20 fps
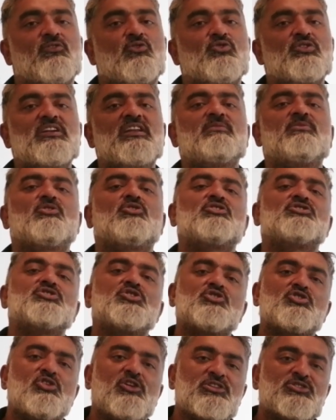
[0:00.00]
only because
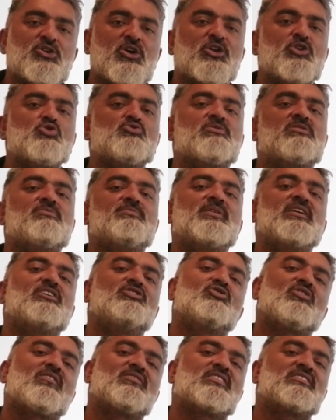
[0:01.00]
you're also a human being,
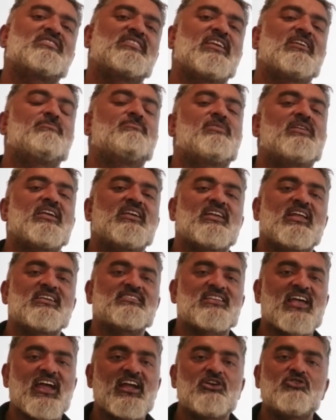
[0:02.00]
you have the same brain
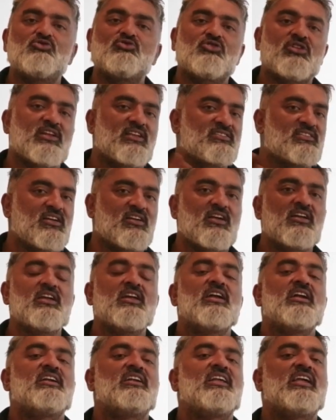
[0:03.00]
as I do or as a
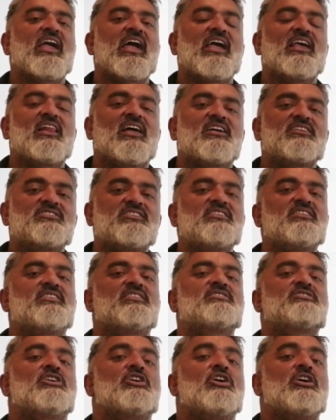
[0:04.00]
DILR
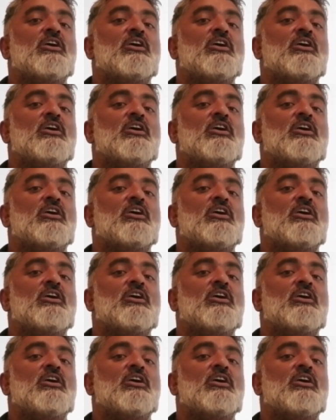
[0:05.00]
genius.